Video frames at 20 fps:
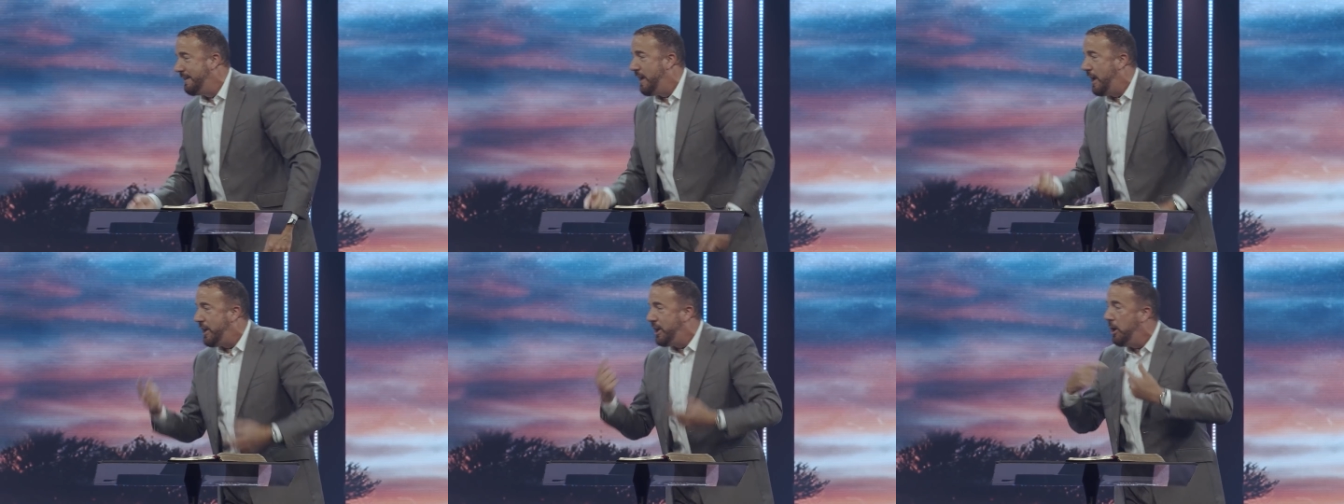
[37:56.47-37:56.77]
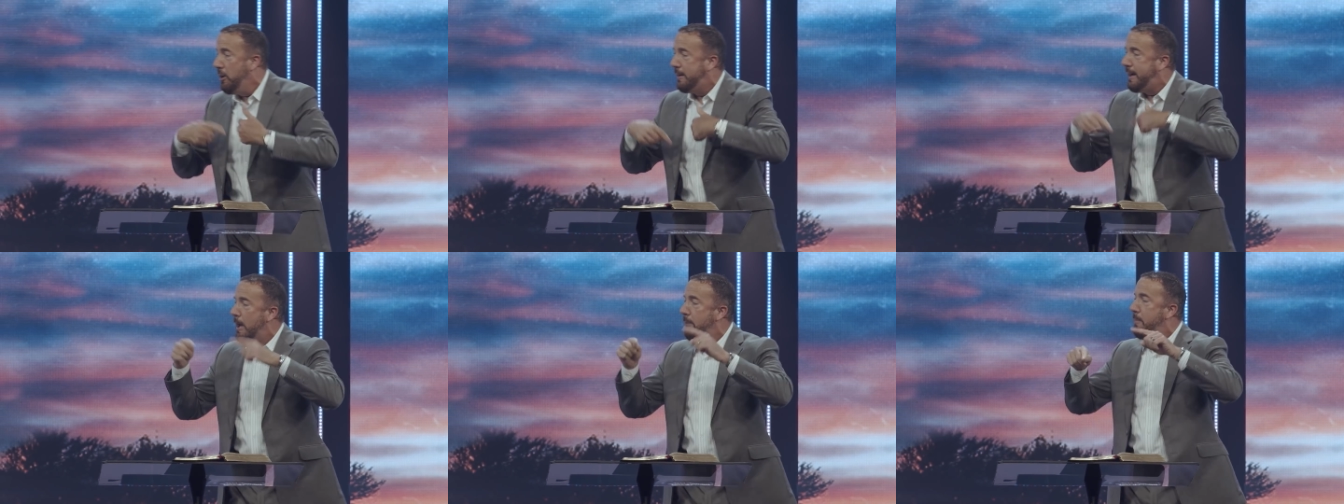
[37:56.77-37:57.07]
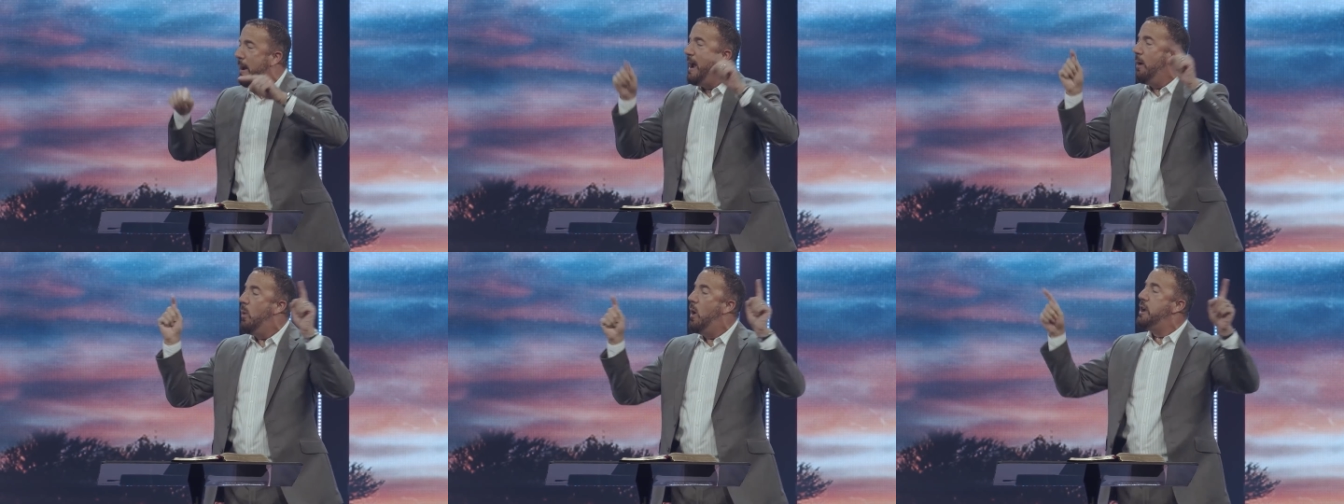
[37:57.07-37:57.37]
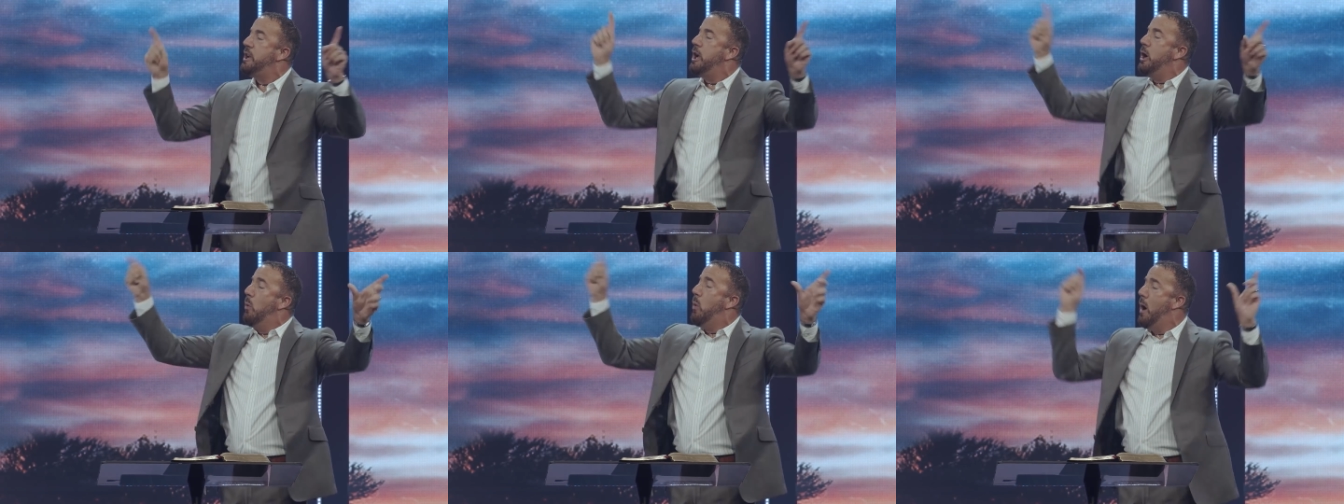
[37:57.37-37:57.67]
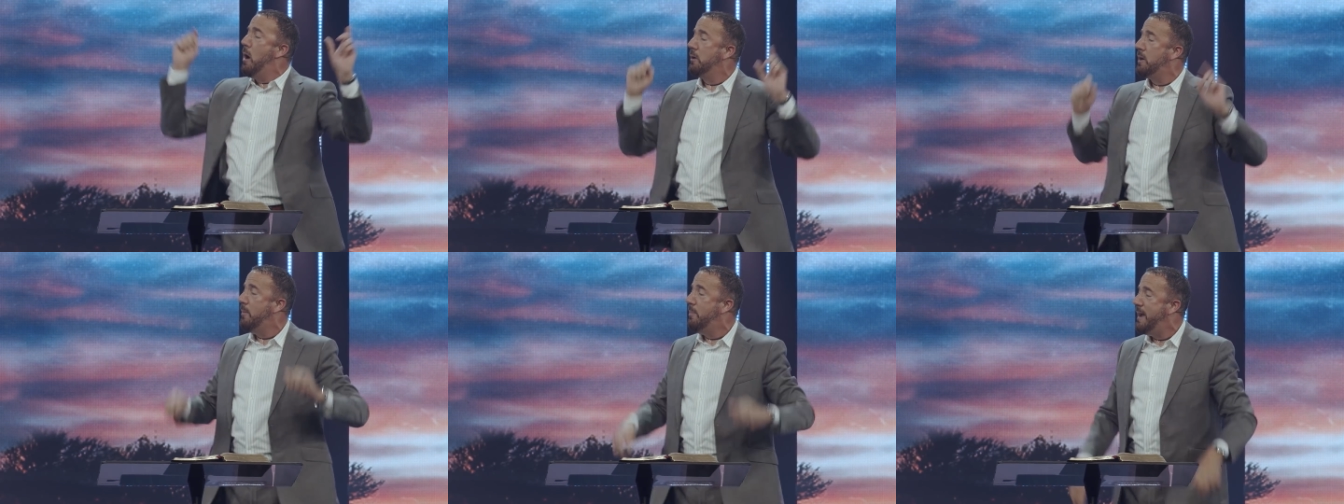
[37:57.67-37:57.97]
that you can be what you
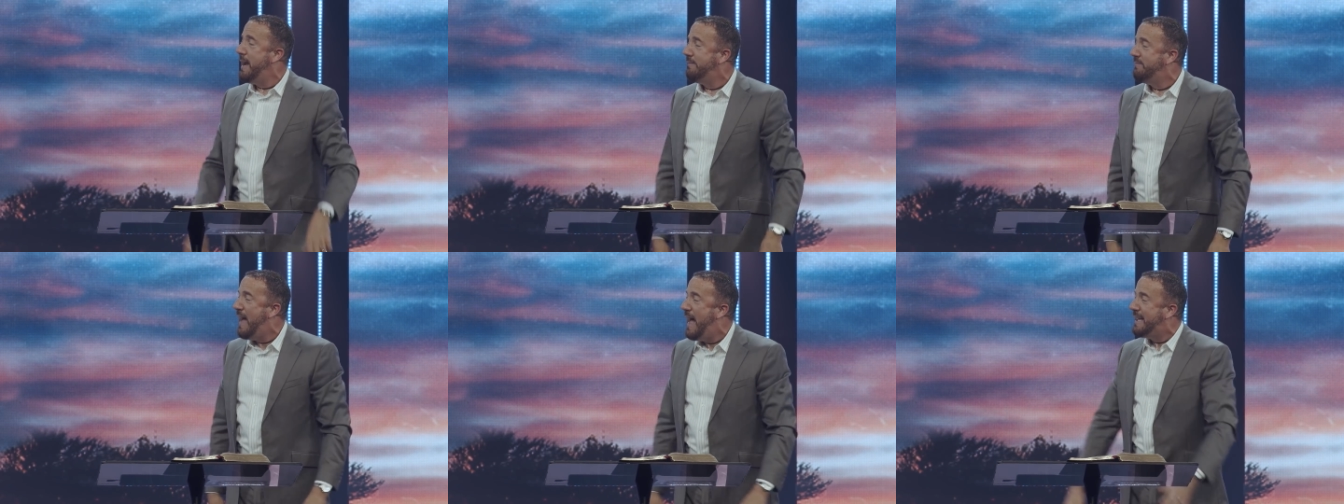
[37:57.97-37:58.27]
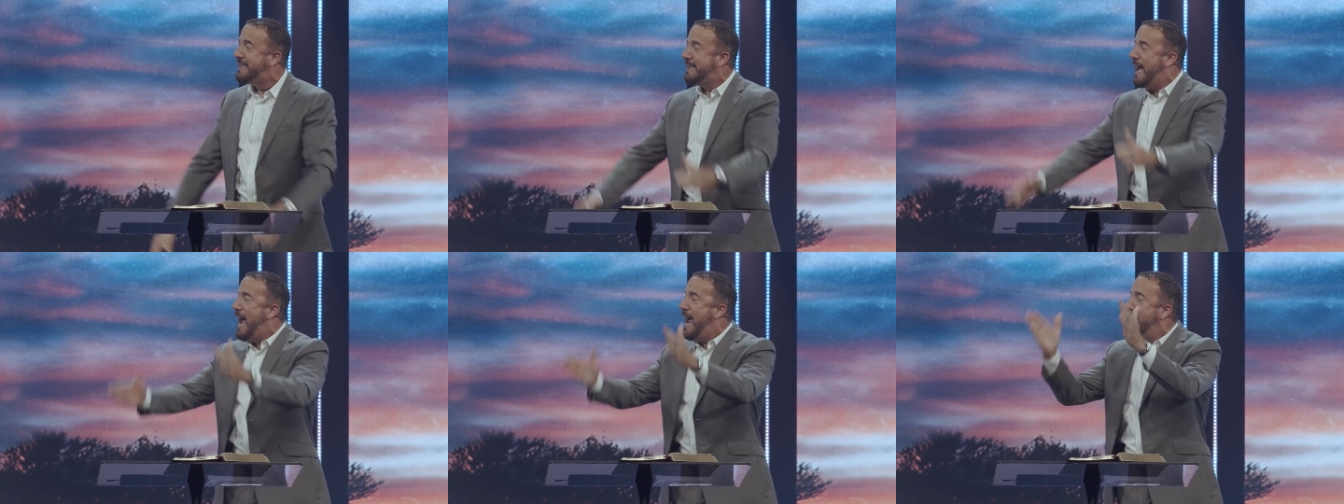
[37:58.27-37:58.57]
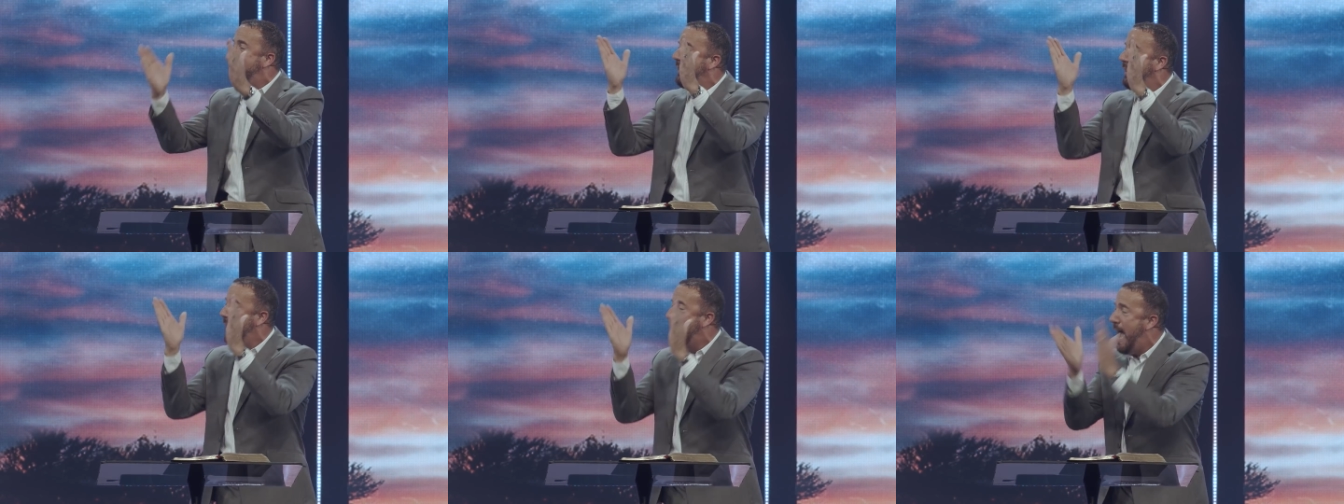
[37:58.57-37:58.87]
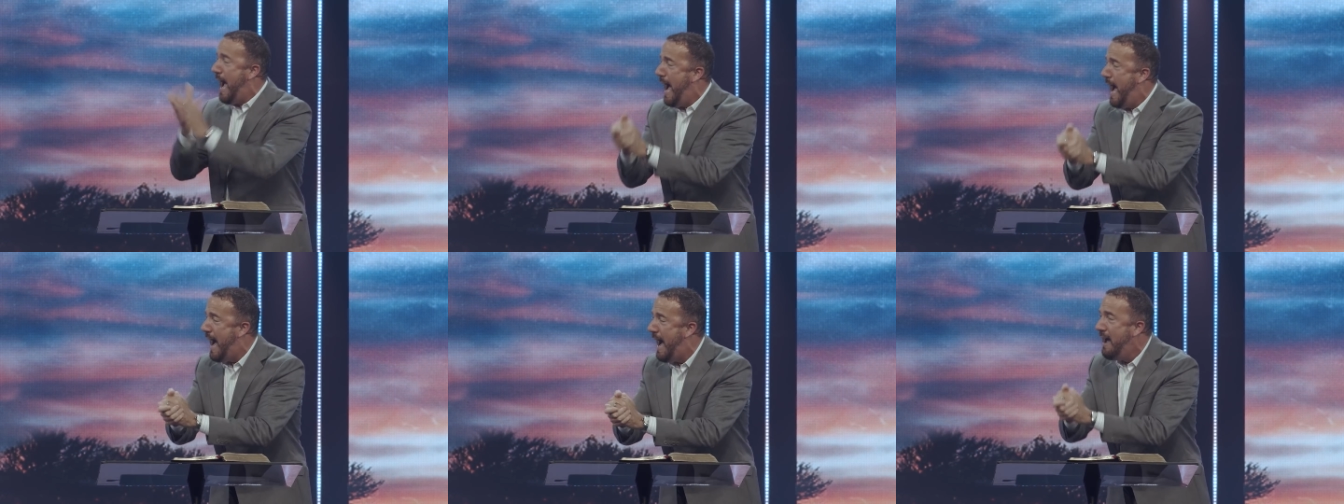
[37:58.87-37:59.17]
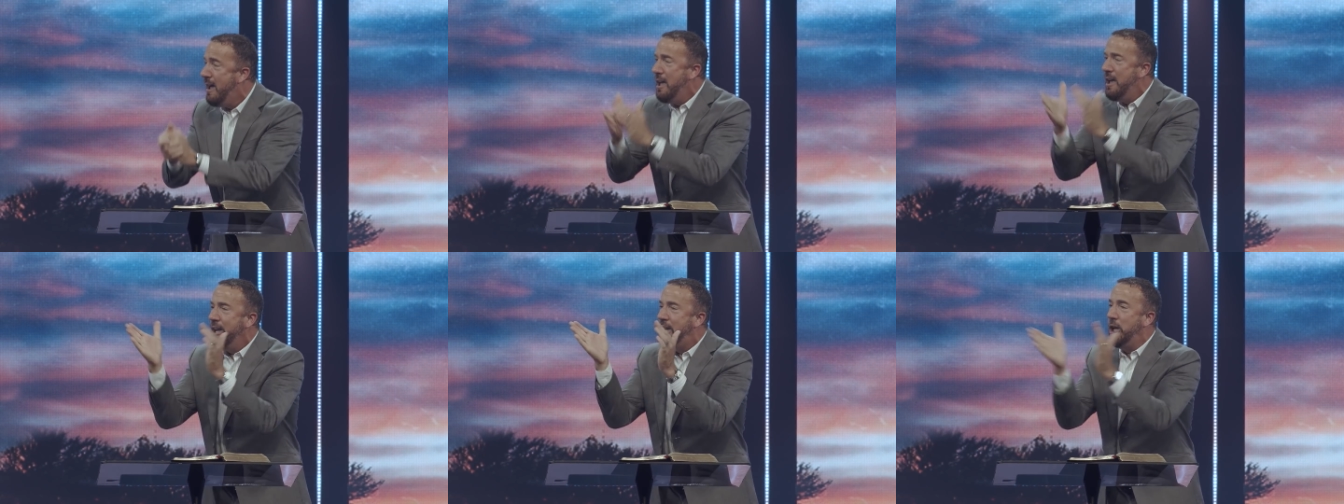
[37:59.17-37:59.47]
want to be. That's a lie.
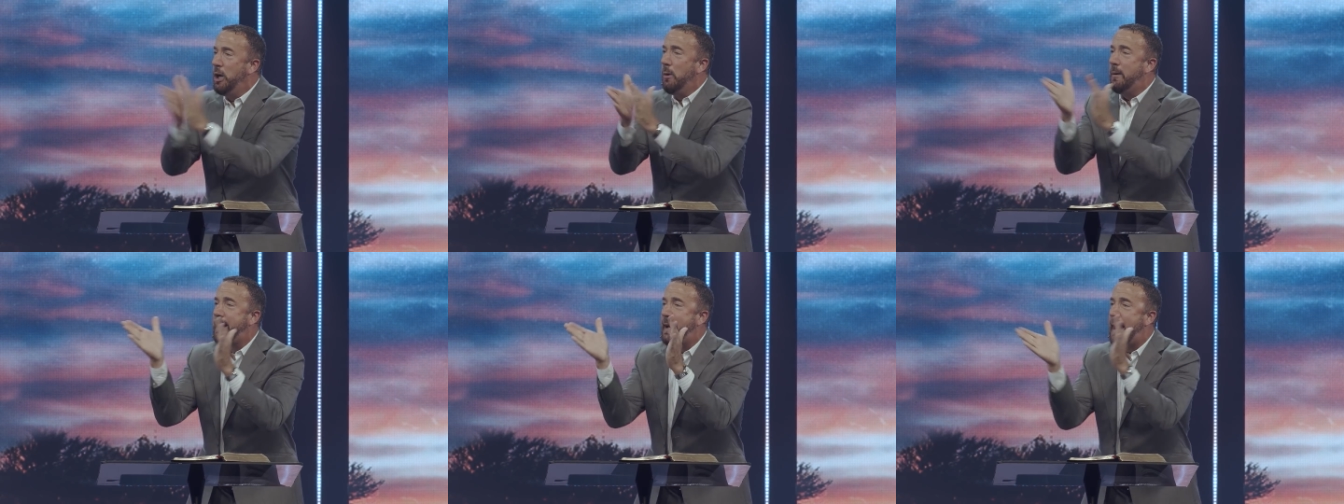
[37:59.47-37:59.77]
You